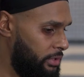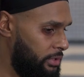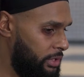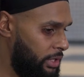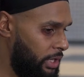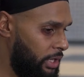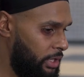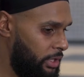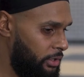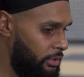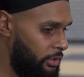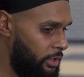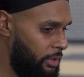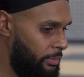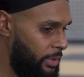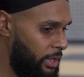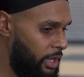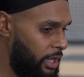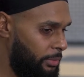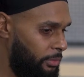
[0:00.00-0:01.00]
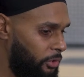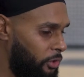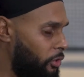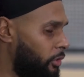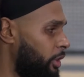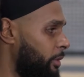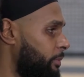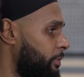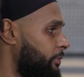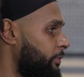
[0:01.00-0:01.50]
is that, you know, I'm able to
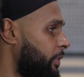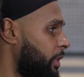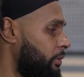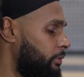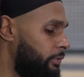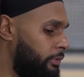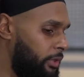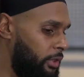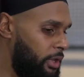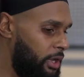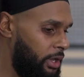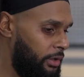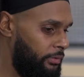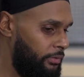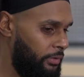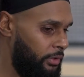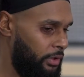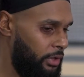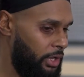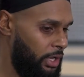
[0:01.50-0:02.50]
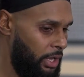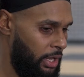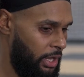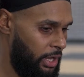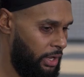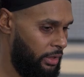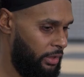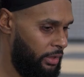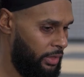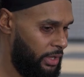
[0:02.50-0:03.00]
call him a friend for life. And
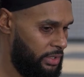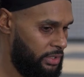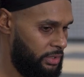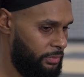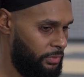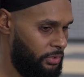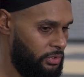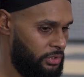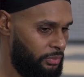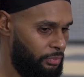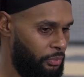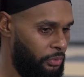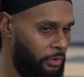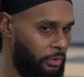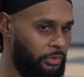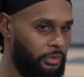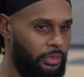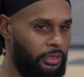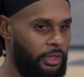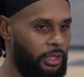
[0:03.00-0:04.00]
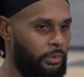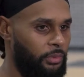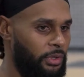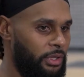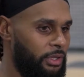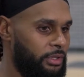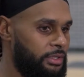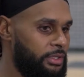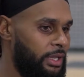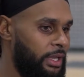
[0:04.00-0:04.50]
I think that's the most important thing we
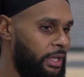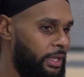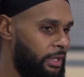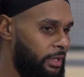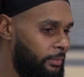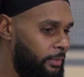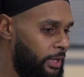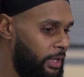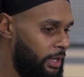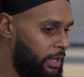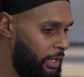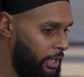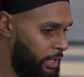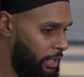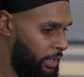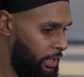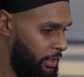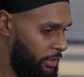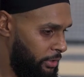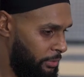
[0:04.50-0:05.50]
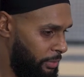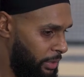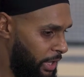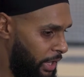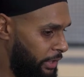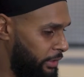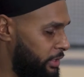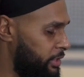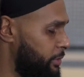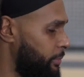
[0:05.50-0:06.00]
can take about
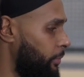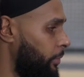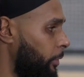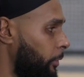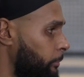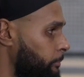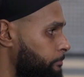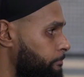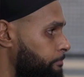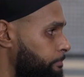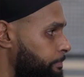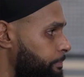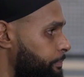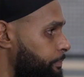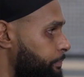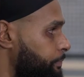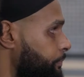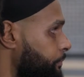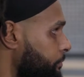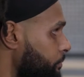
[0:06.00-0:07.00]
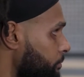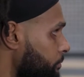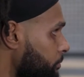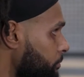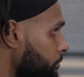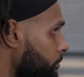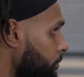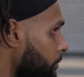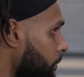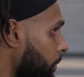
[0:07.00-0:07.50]
playing this sport. Did you cry?
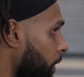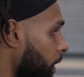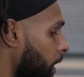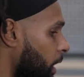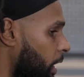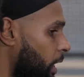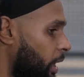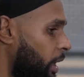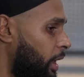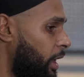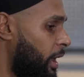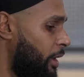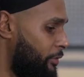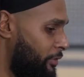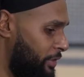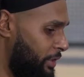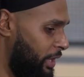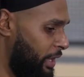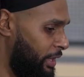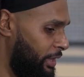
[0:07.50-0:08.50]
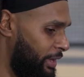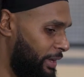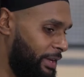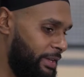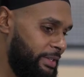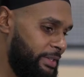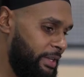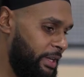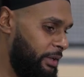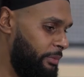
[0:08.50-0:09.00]
Uh, I haven't yet, like
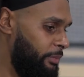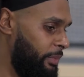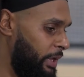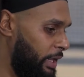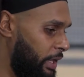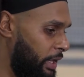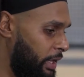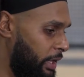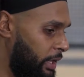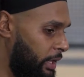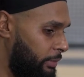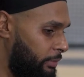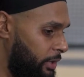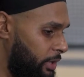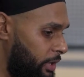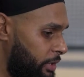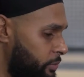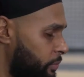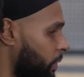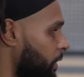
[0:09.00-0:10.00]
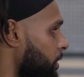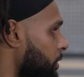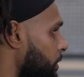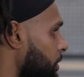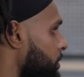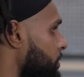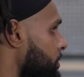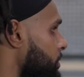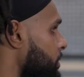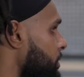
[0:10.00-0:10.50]
I said, but um, it's one of
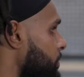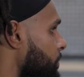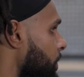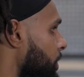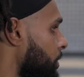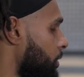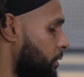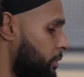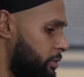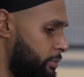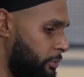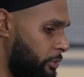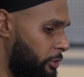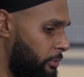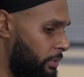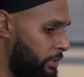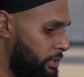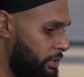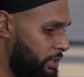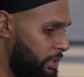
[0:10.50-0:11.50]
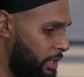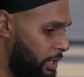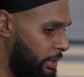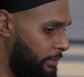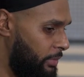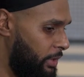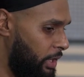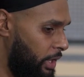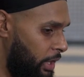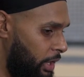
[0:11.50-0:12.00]
those. It's one of those moments.
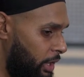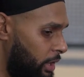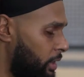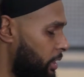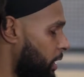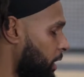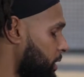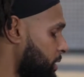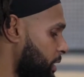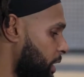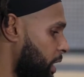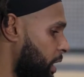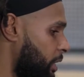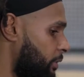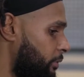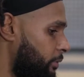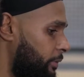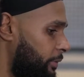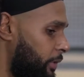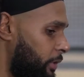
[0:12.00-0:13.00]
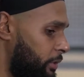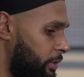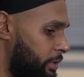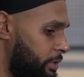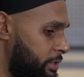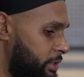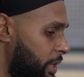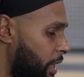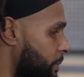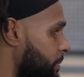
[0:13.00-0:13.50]
Um, like I said, I haven't felt
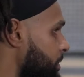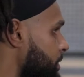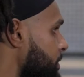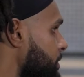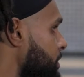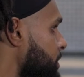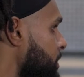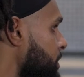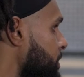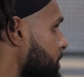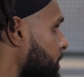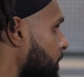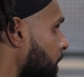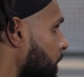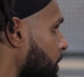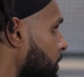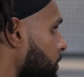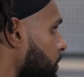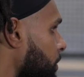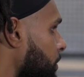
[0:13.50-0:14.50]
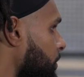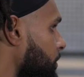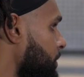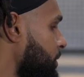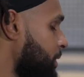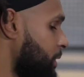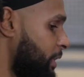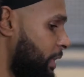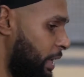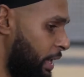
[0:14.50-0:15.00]
his absence just yet. You know,
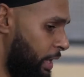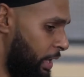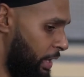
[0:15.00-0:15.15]
obviously,